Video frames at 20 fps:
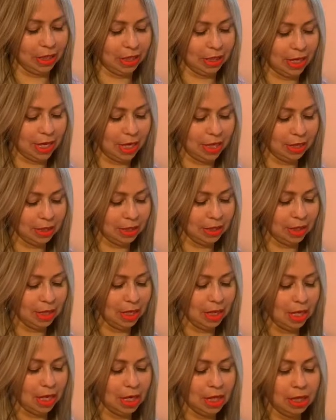that
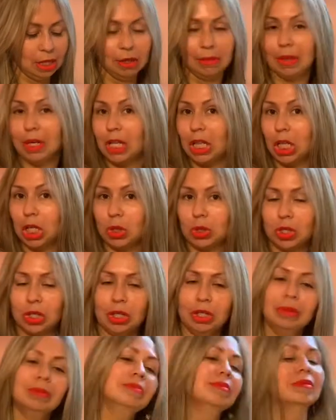a little bit closer.
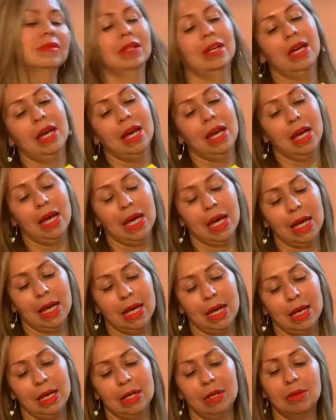
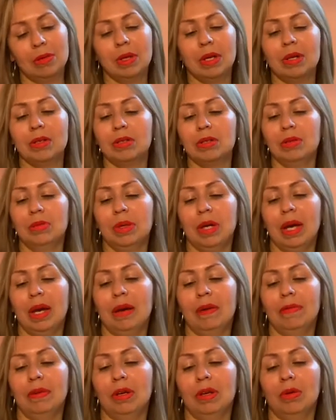And what else do we have
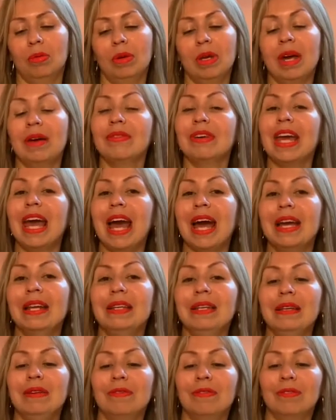here? We have Candy
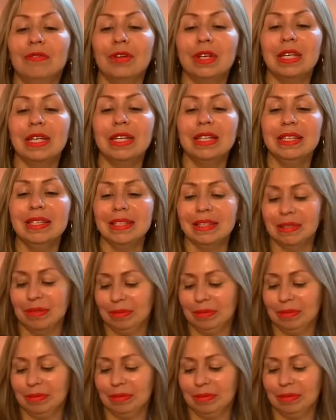Freeze.